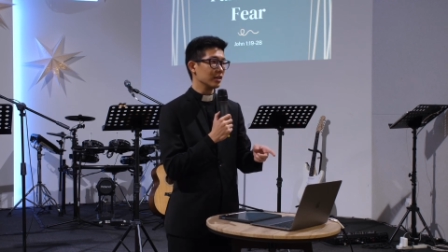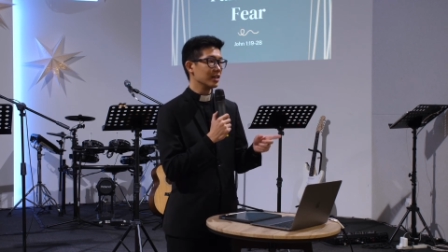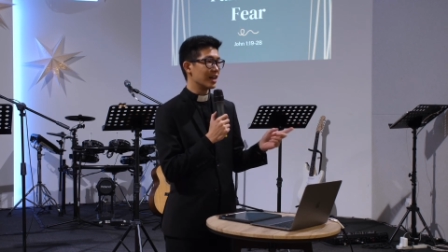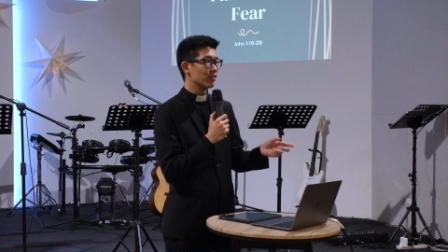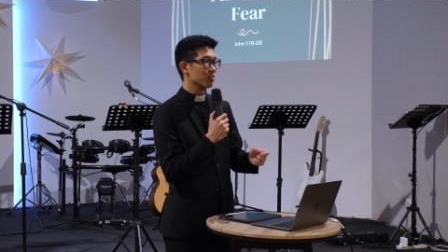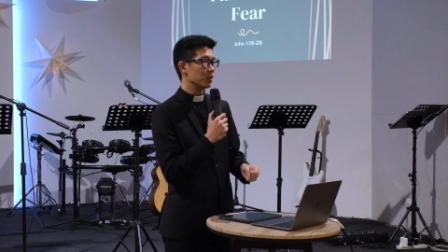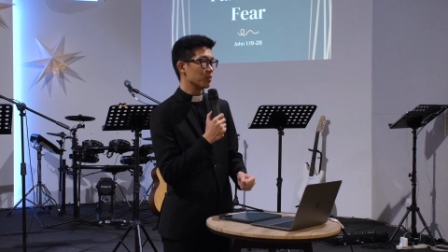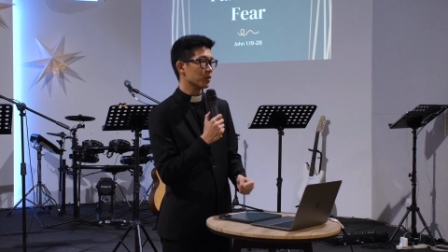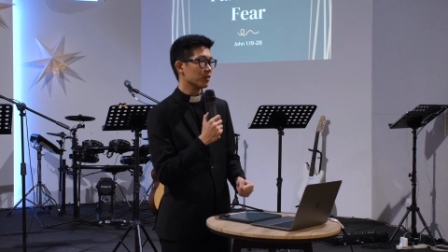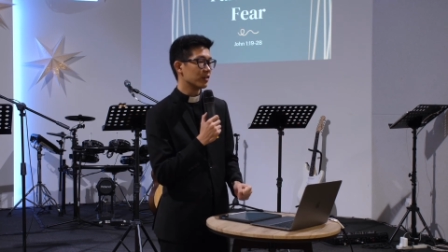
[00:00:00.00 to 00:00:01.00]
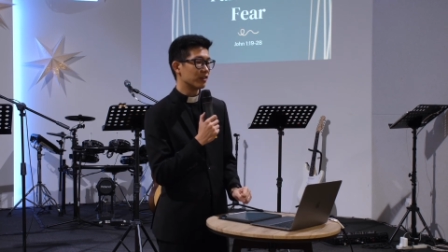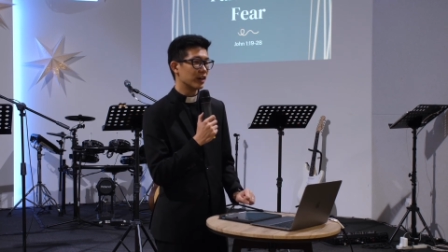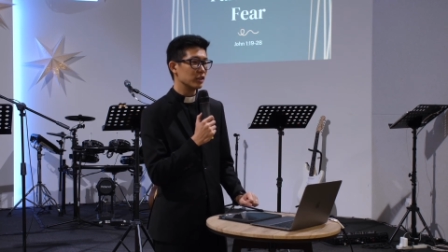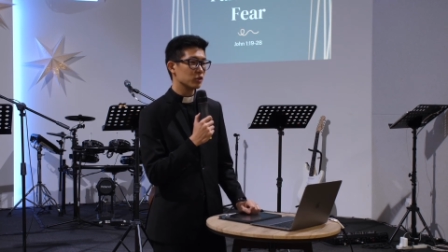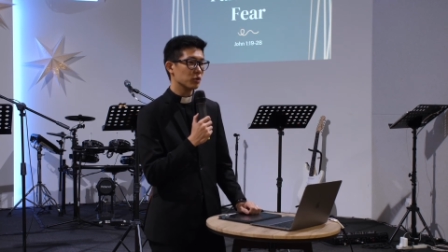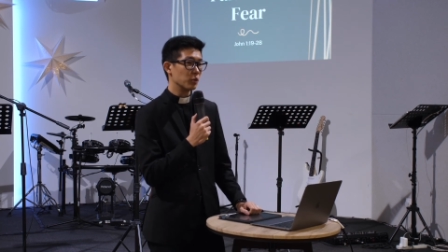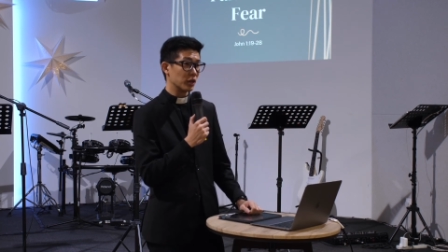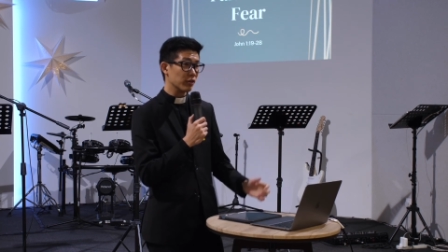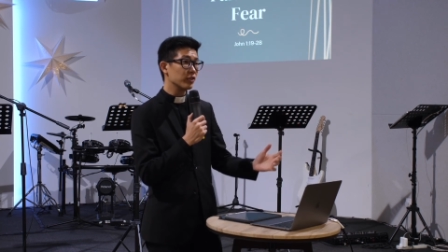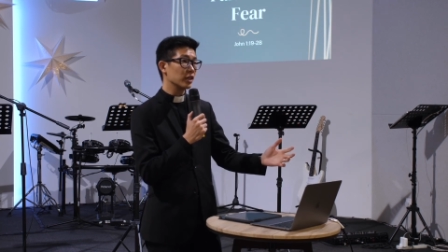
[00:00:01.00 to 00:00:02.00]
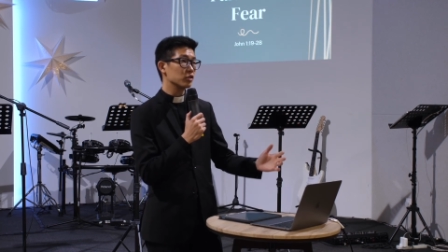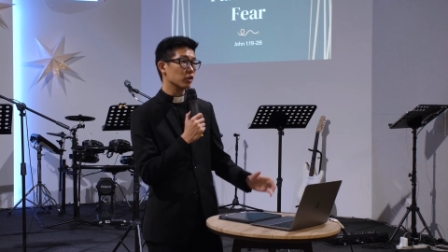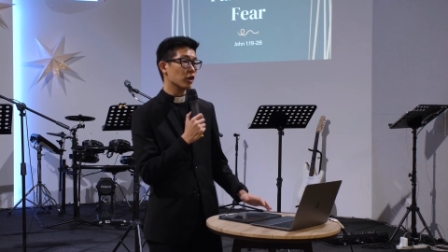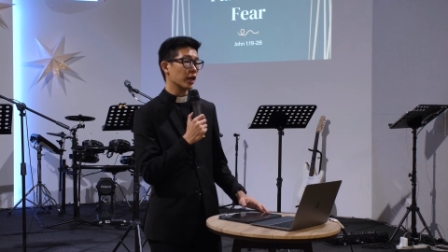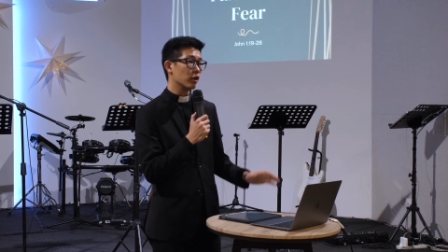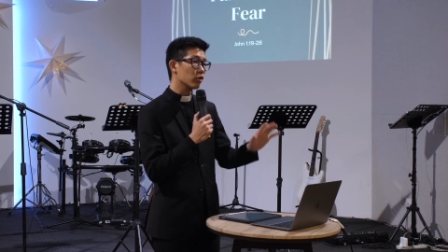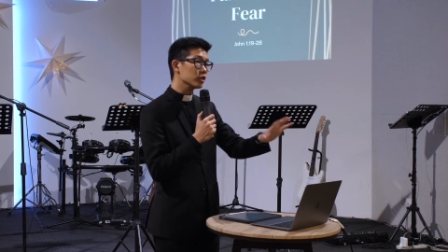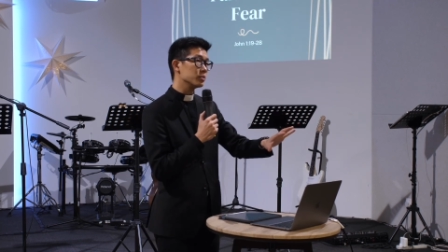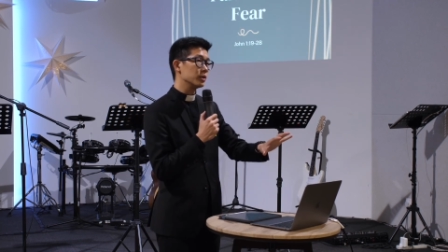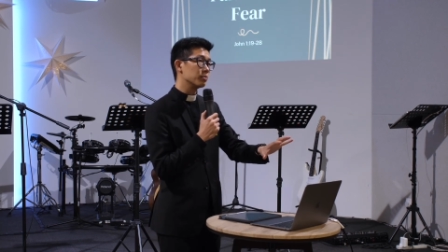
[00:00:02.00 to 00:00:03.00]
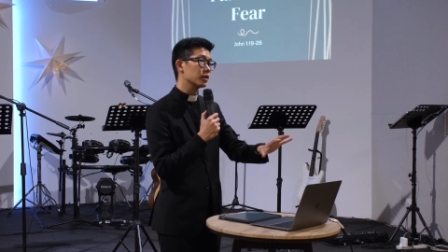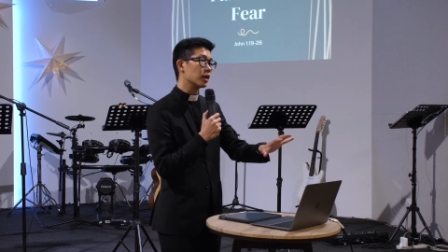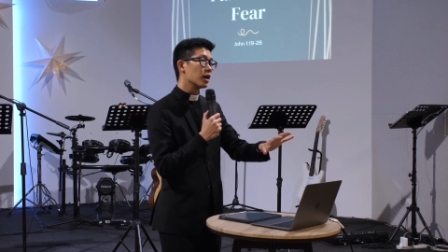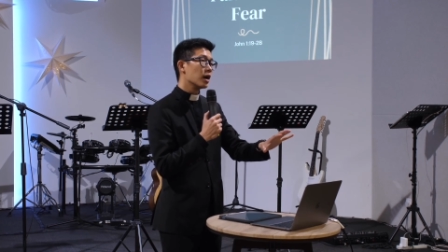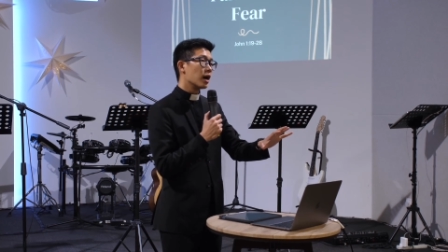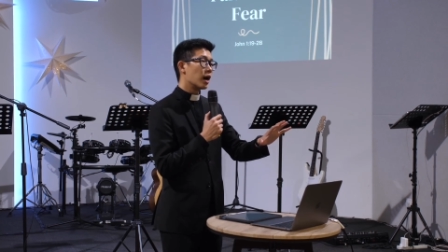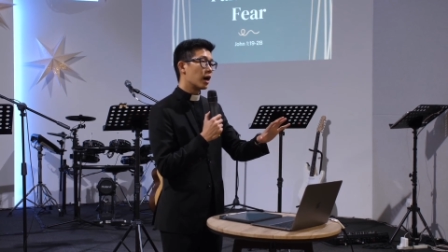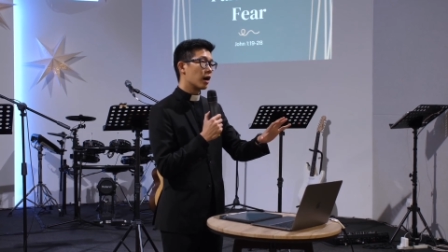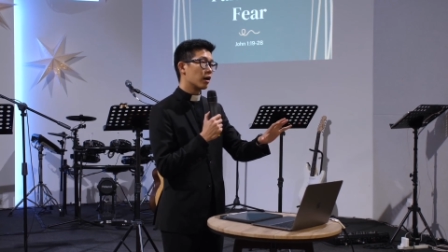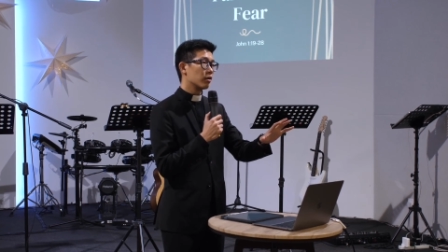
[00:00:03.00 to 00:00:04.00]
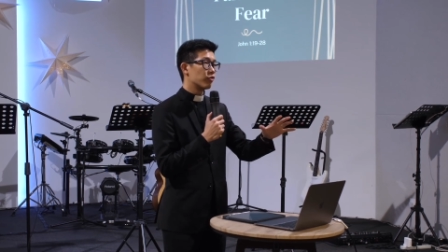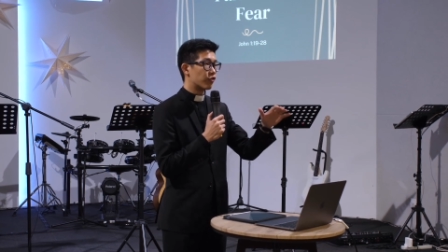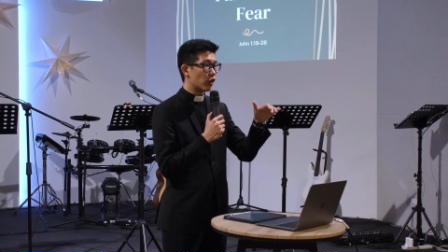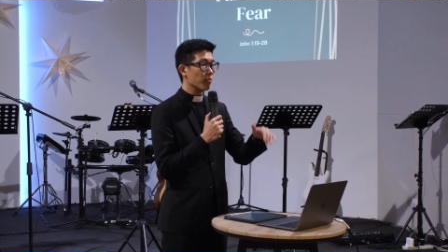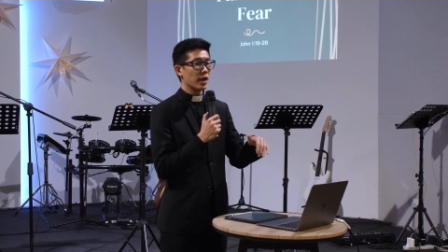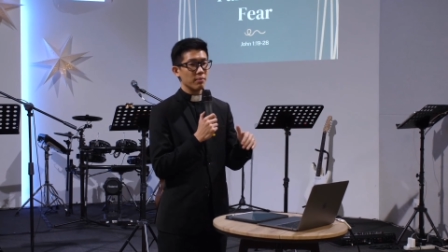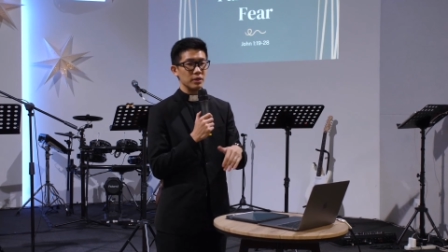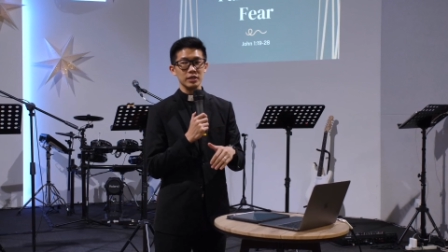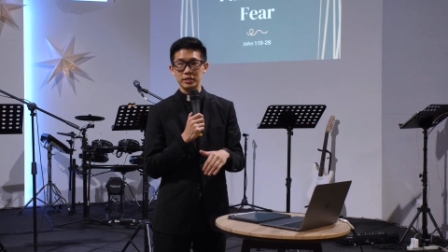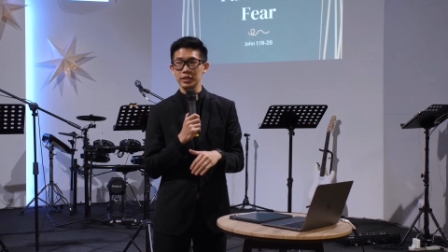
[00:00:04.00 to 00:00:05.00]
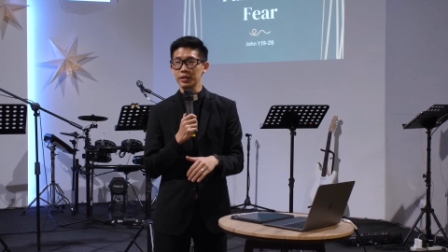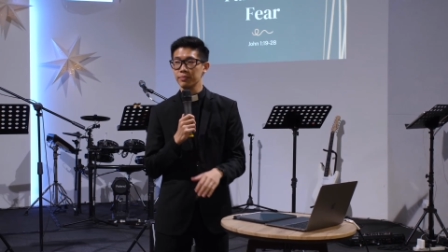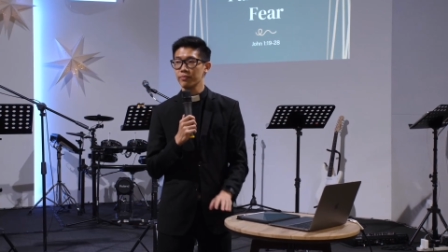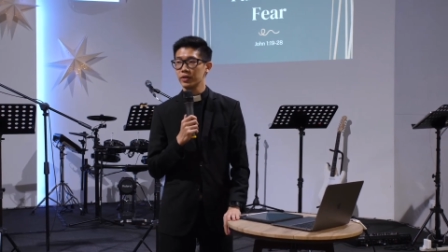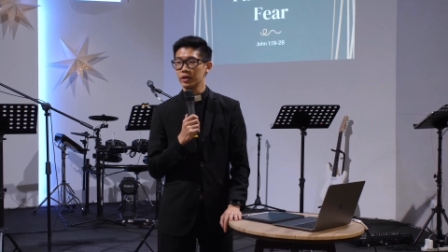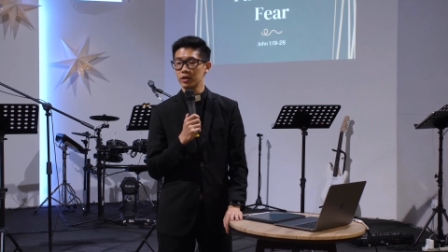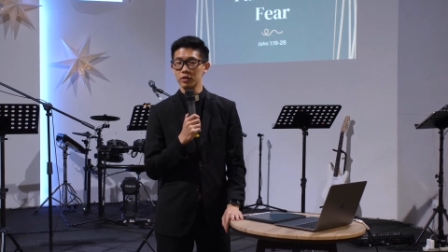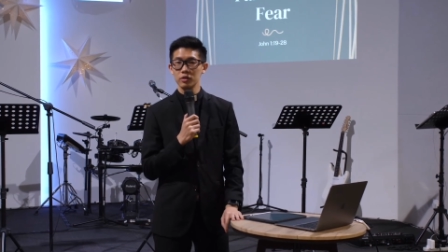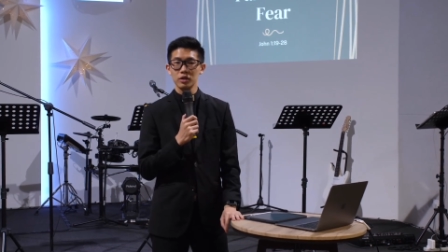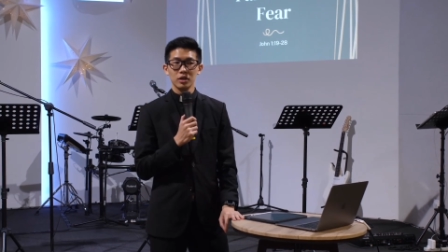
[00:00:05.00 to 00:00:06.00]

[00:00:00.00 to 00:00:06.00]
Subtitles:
11 people, all right? So we give thanks to God. And all these people are from MEC, you know?